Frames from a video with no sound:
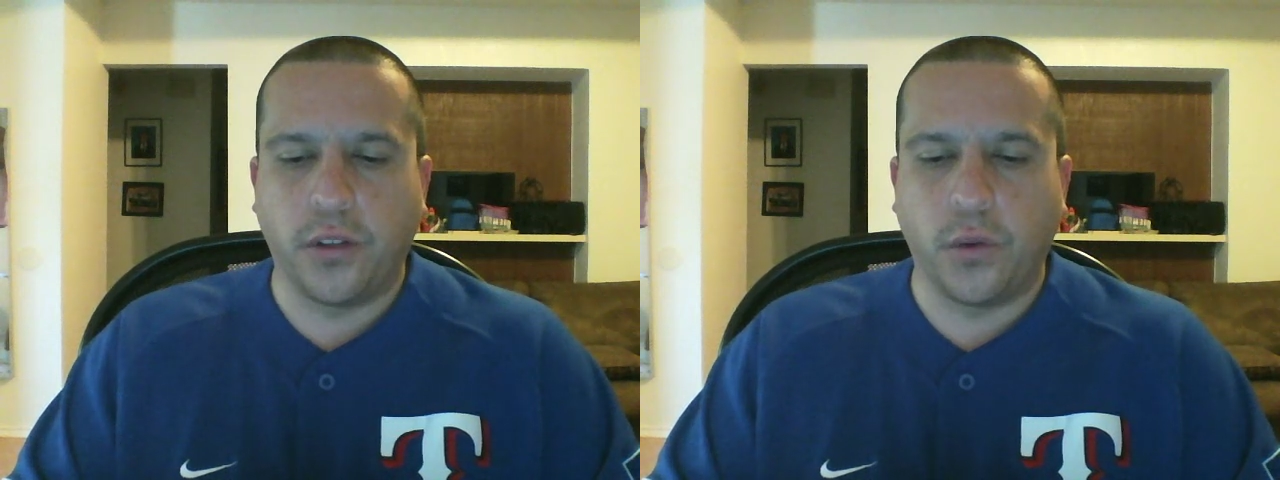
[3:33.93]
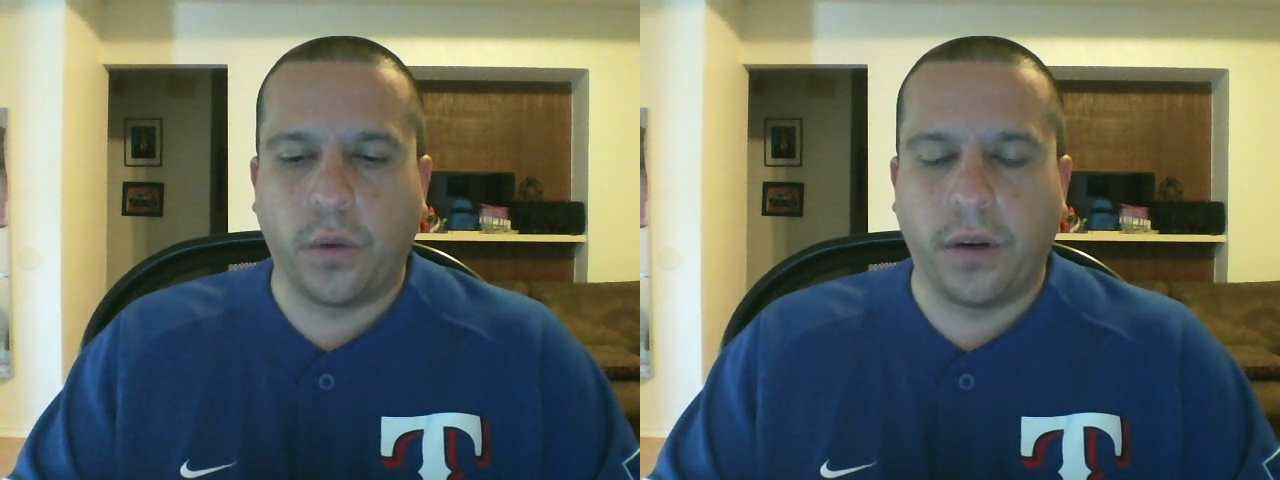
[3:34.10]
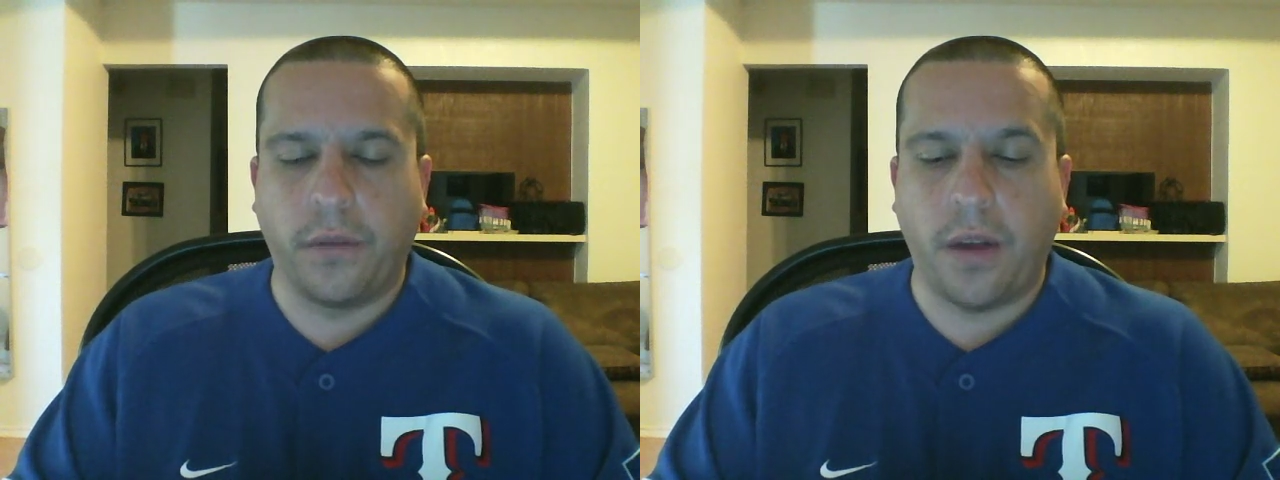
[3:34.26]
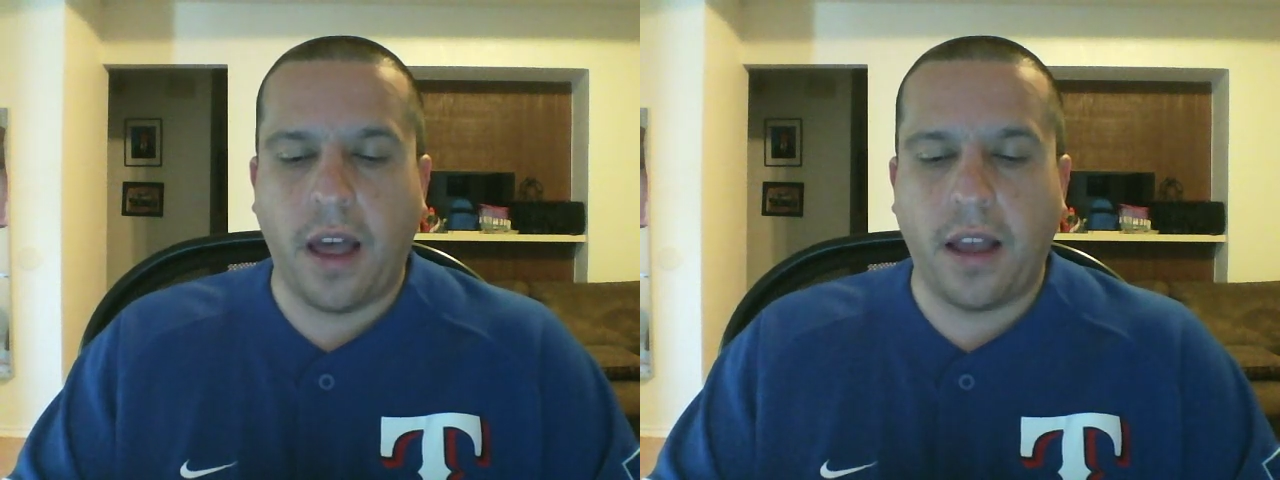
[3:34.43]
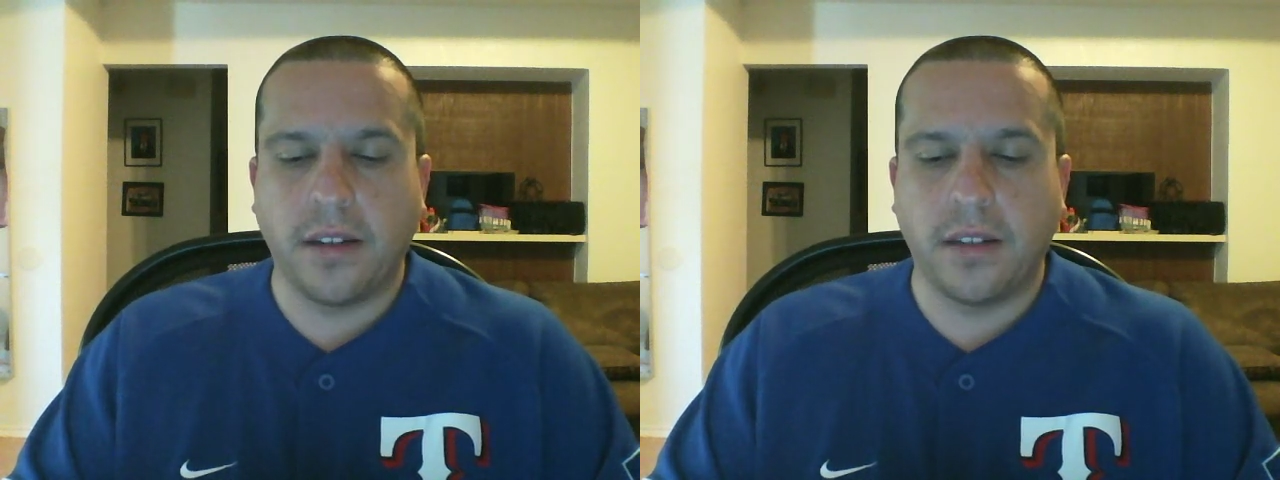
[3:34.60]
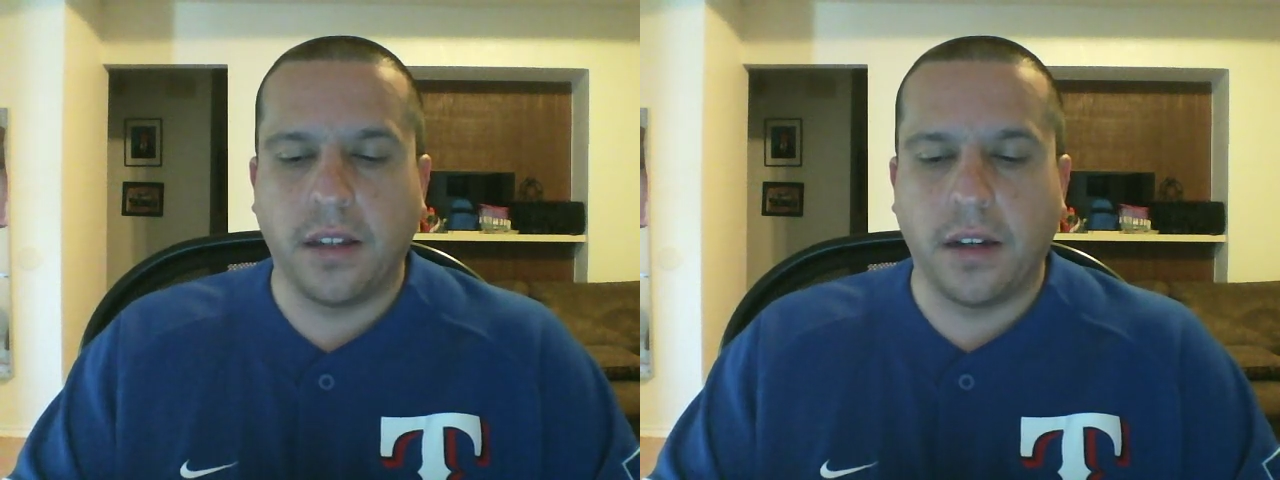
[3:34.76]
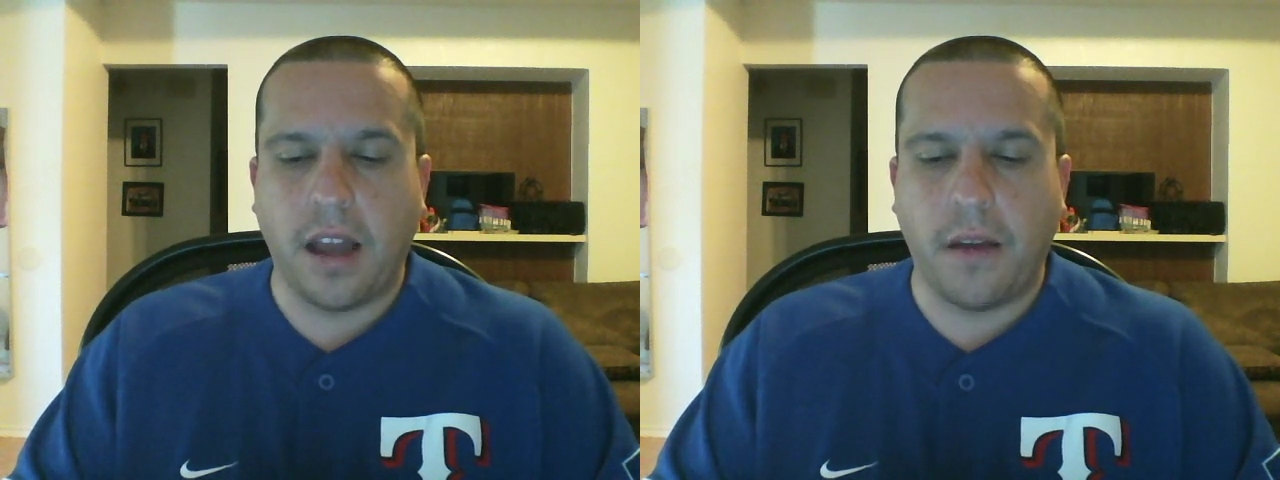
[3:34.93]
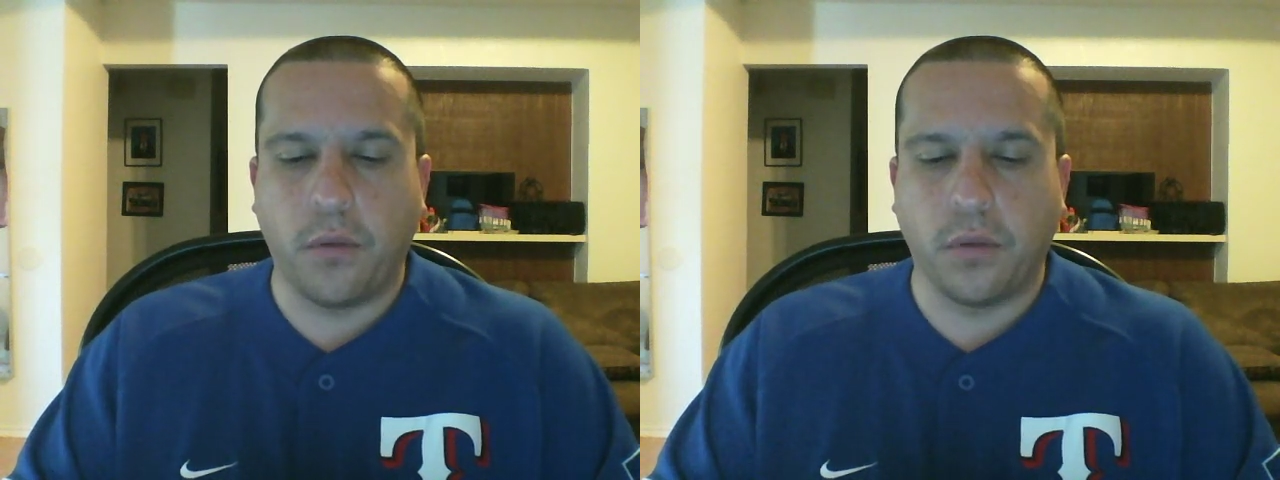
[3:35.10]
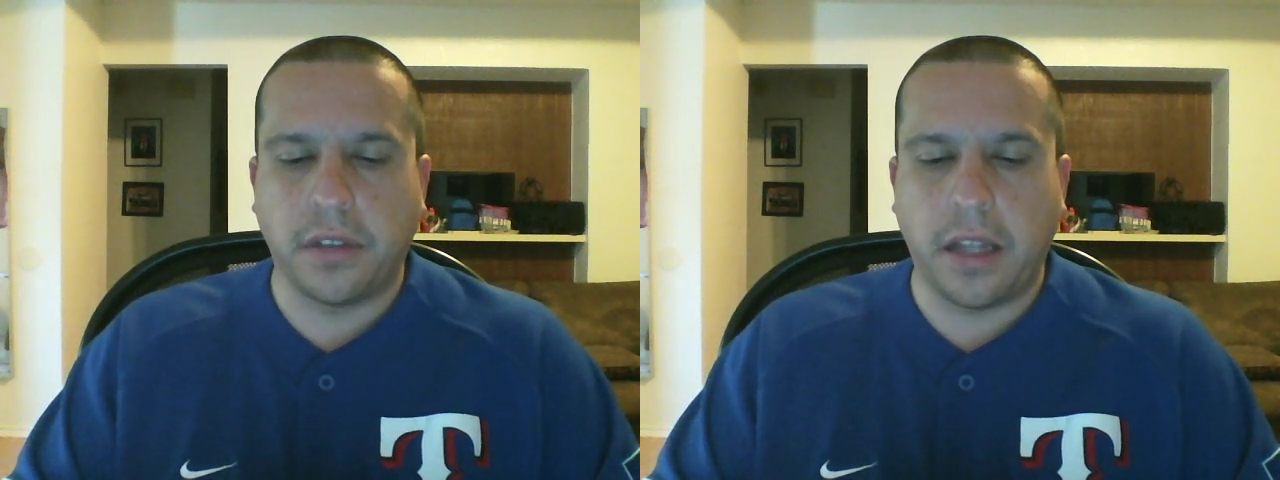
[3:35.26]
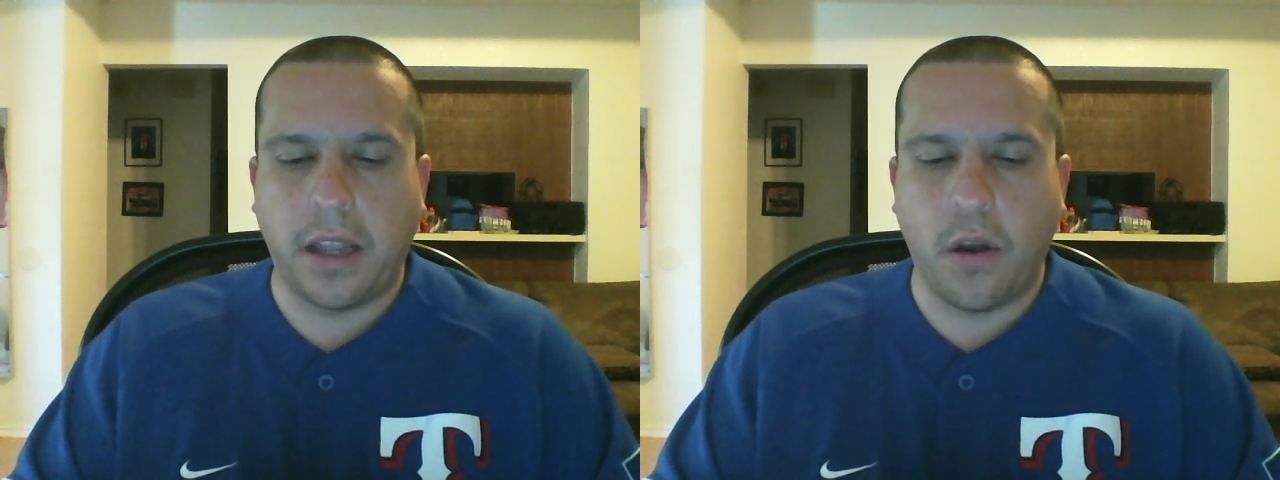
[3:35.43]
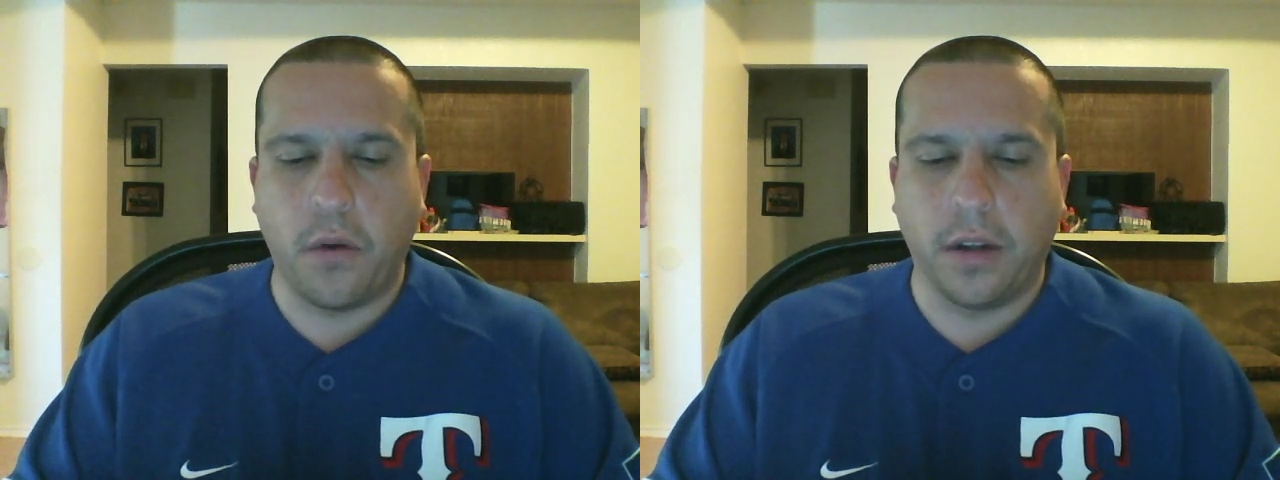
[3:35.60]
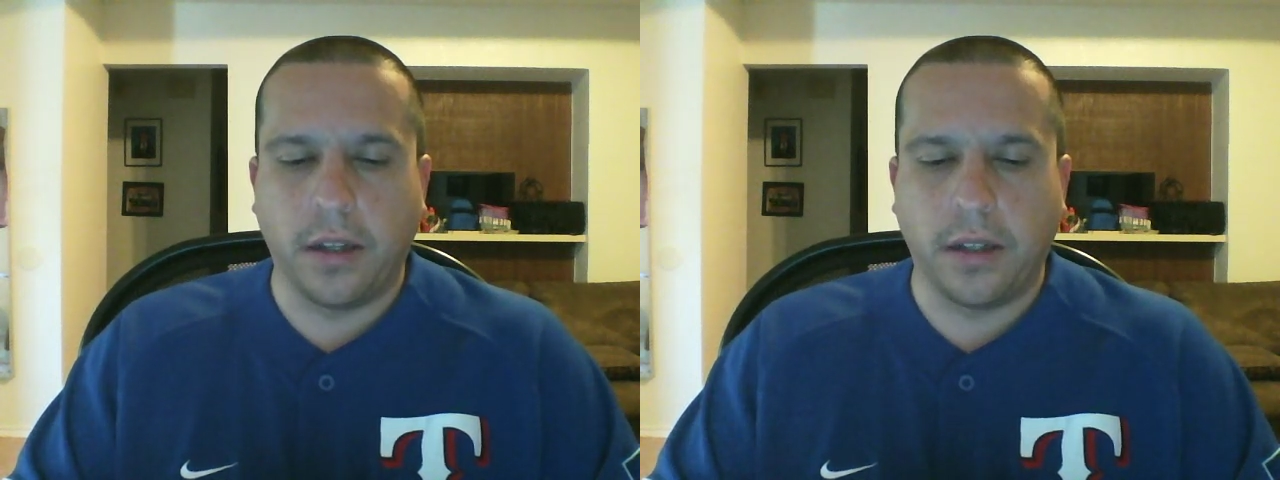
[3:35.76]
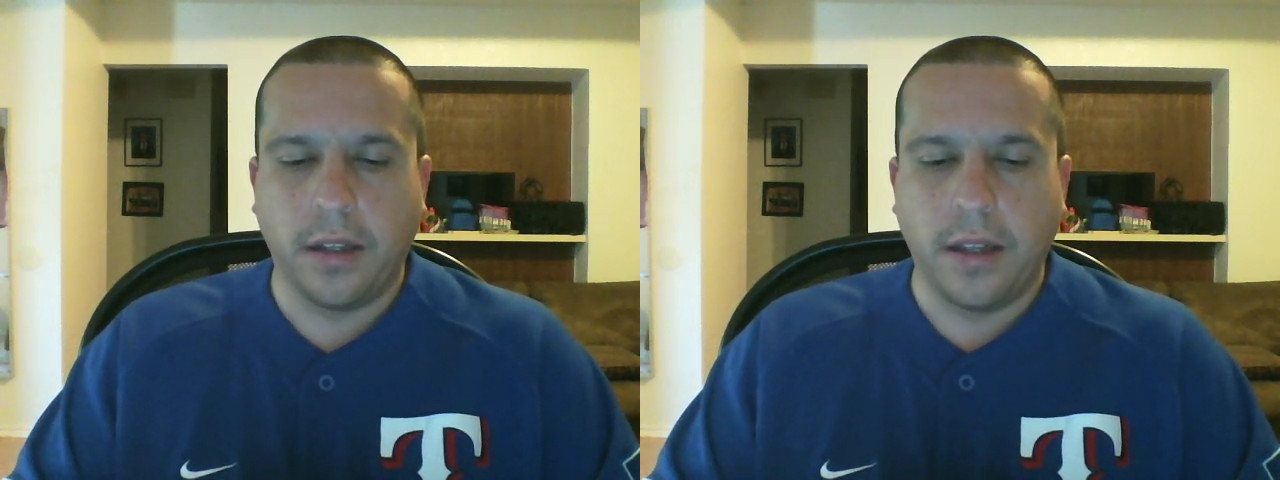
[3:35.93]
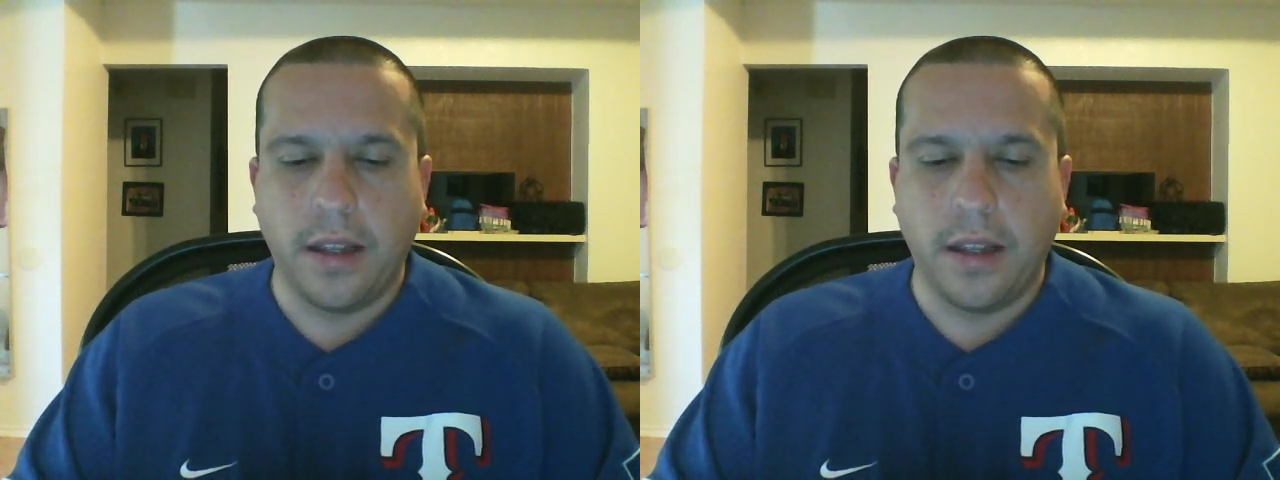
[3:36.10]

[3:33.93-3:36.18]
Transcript: to revise the novel Seola